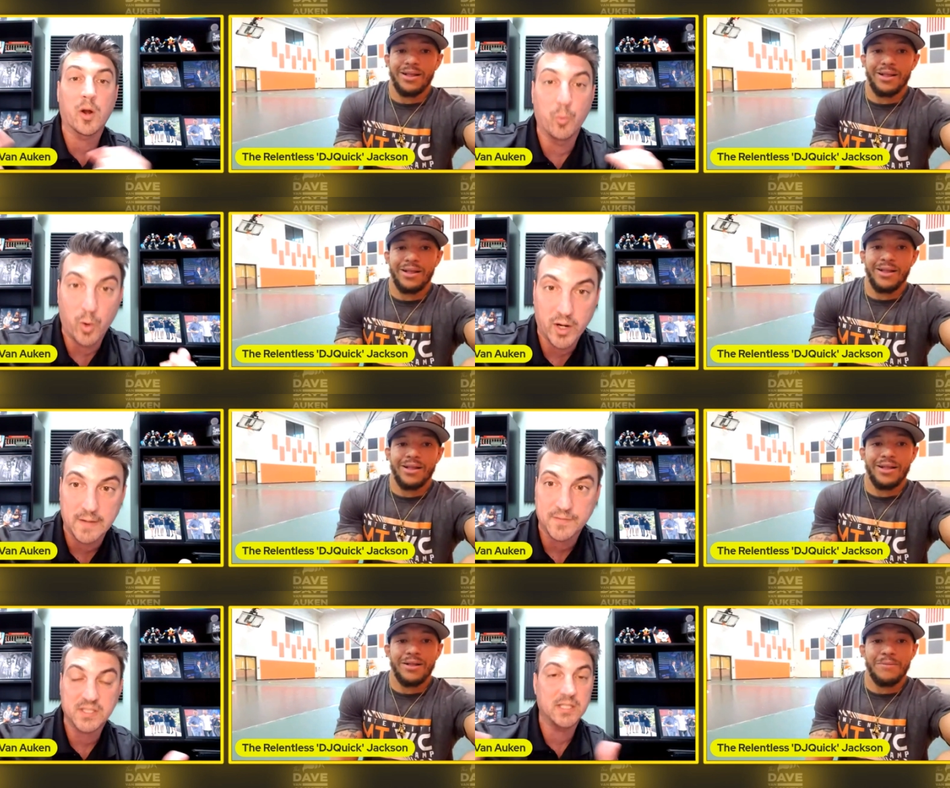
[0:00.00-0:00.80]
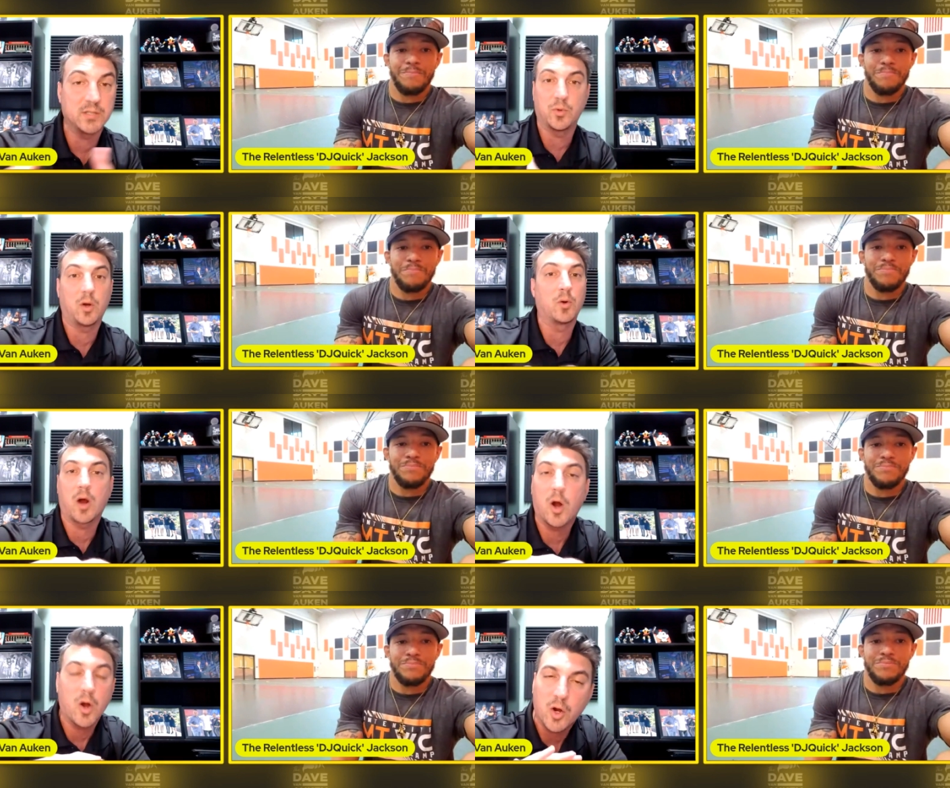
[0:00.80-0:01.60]
Speaker 1: a ONE F C? Or
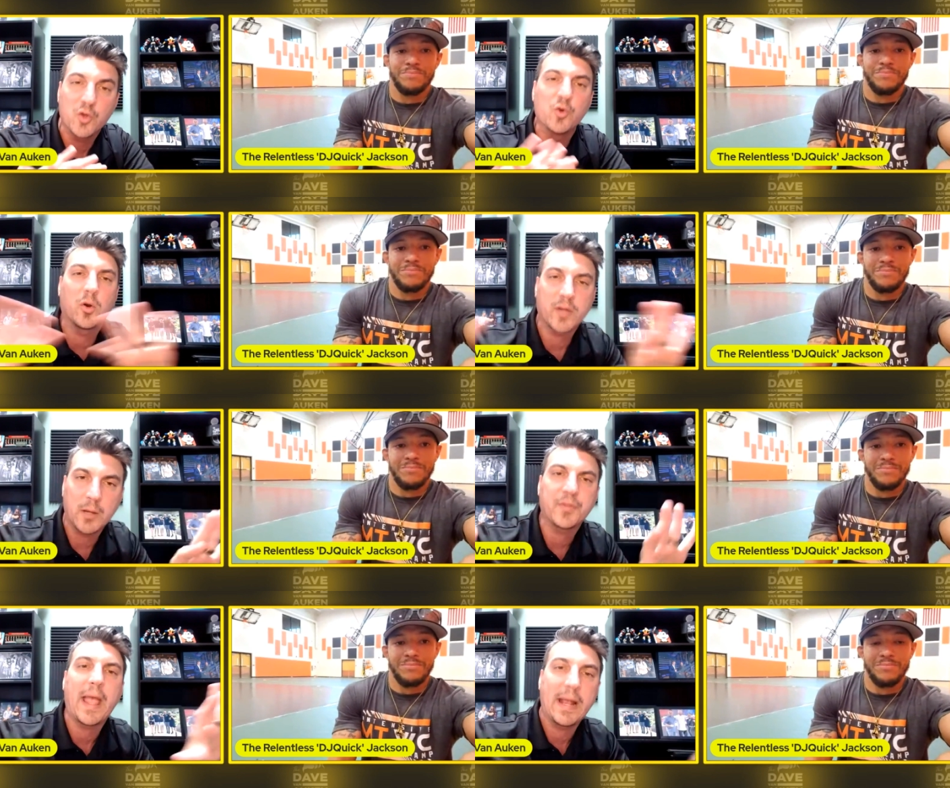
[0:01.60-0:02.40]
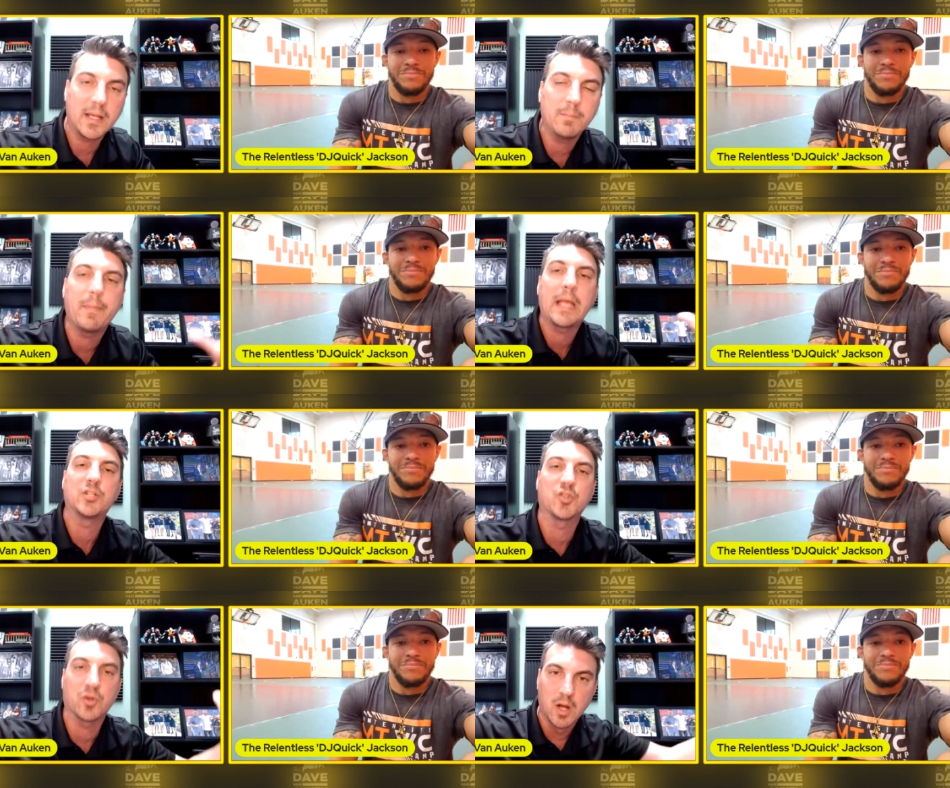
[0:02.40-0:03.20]
are you okay with any
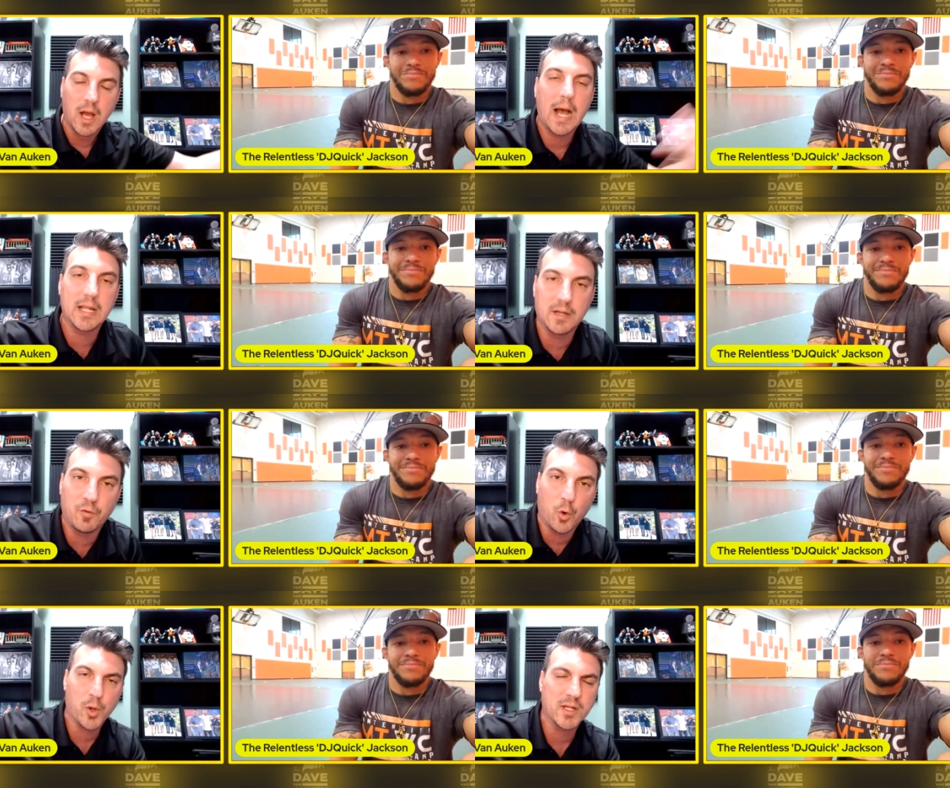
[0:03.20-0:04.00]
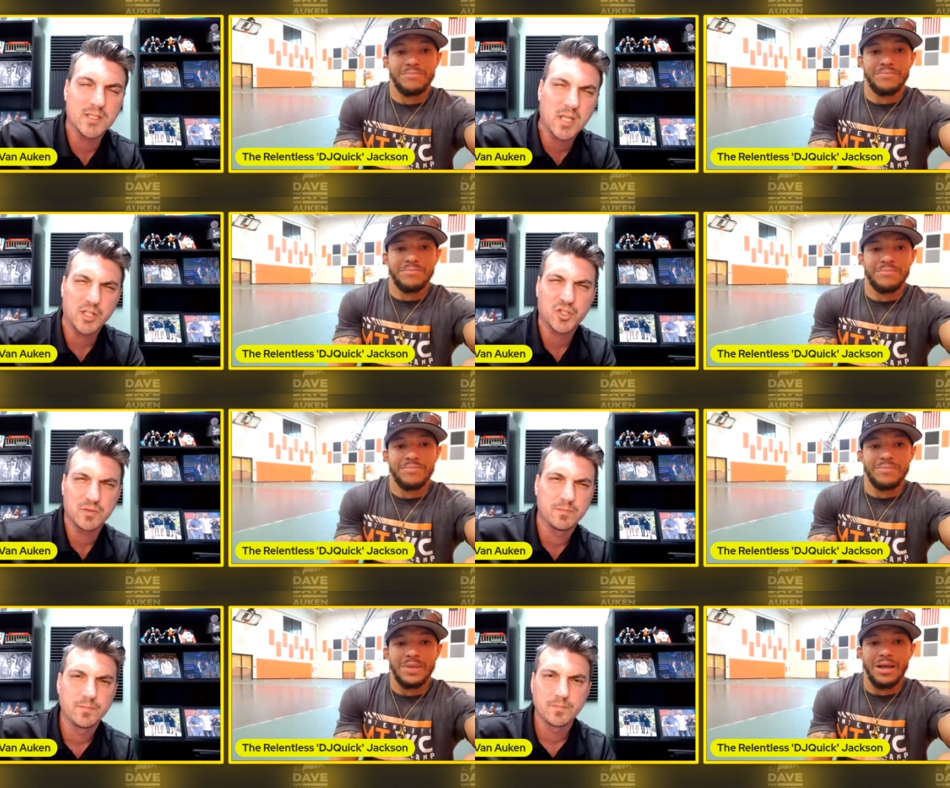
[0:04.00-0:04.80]
major high-level organization?
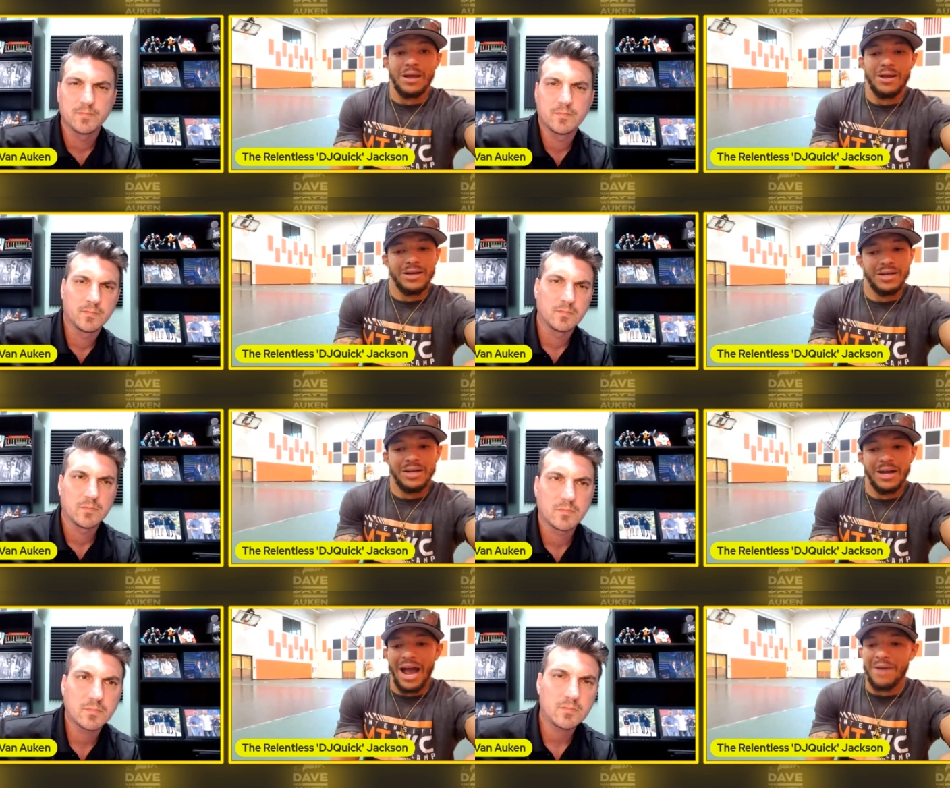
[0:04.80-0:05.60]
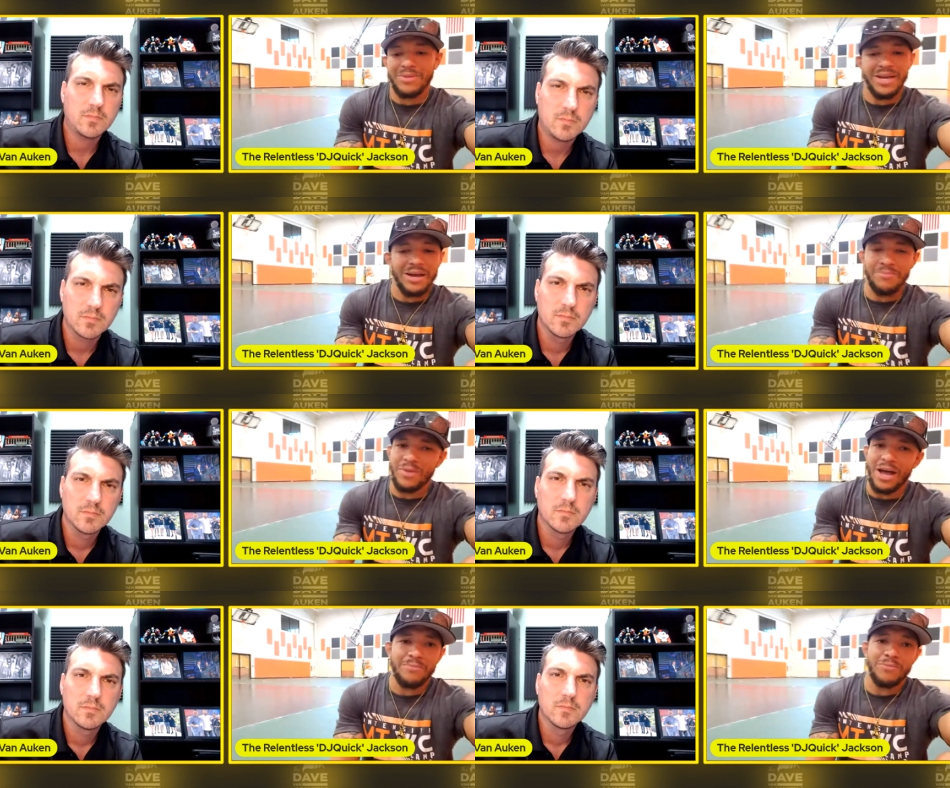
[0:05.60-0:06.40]
Speaker 2: Uh, I'm yeah, I'm
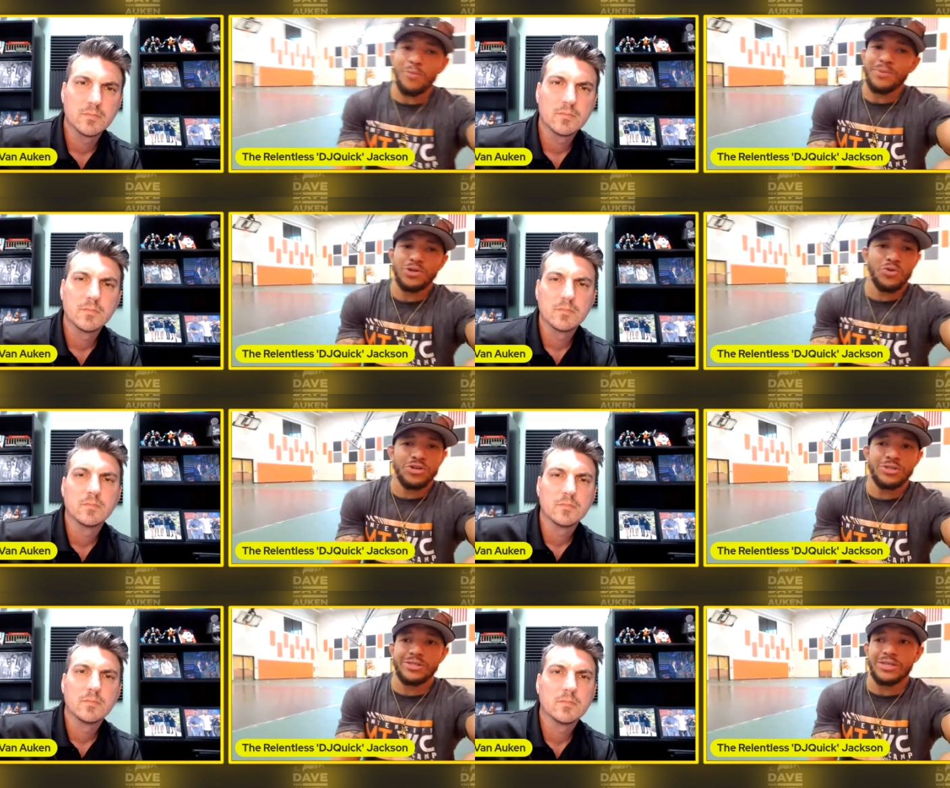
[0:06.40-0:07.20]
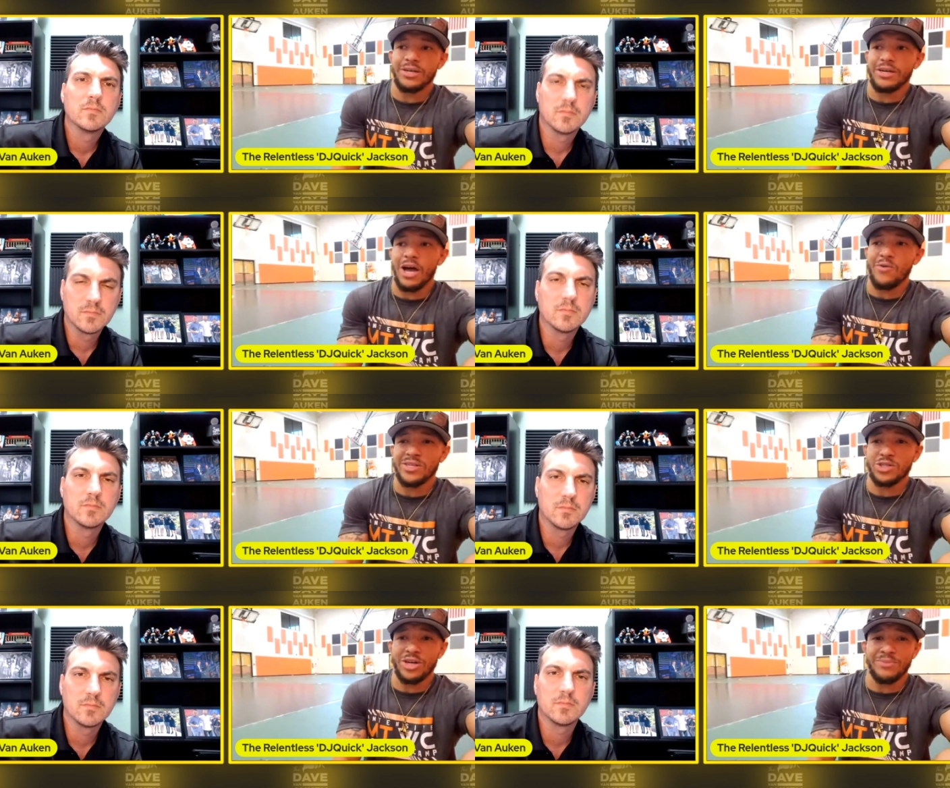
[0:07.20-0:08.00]
I'm open doors. Uh, I
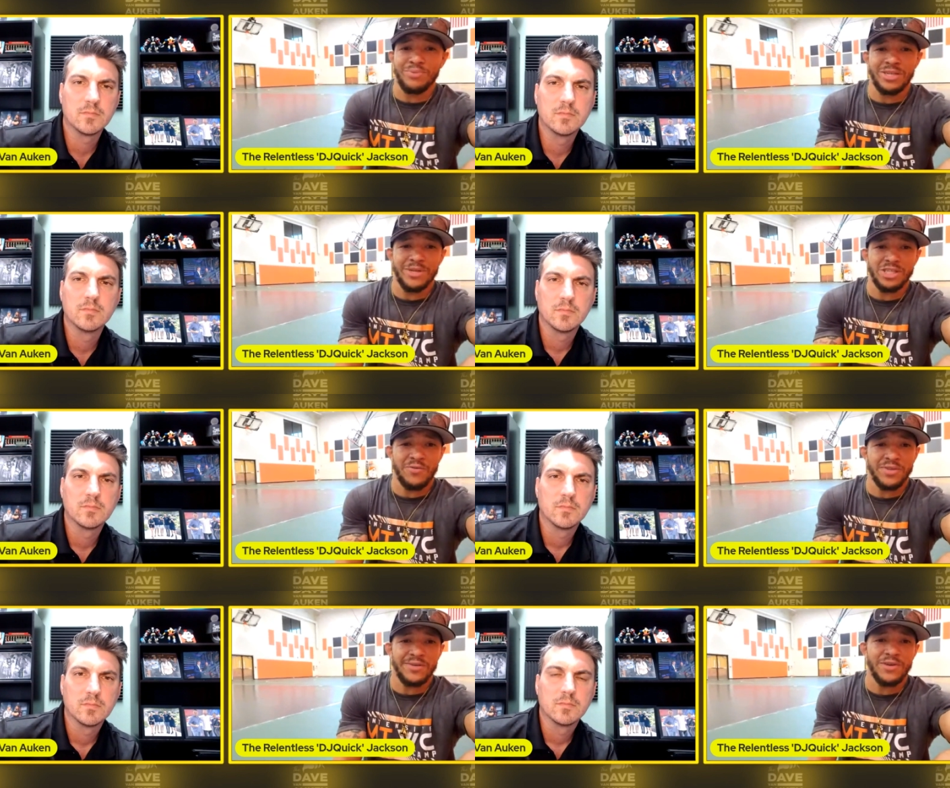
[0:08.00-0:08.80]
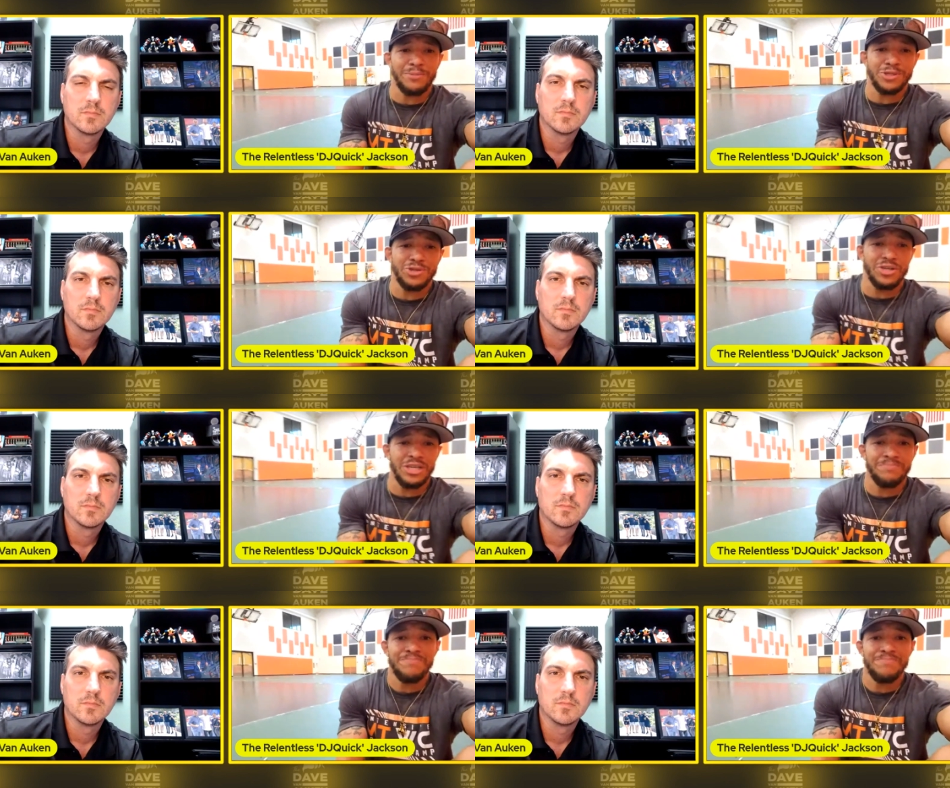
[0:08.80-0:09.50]
always try to present myself with every opportunity.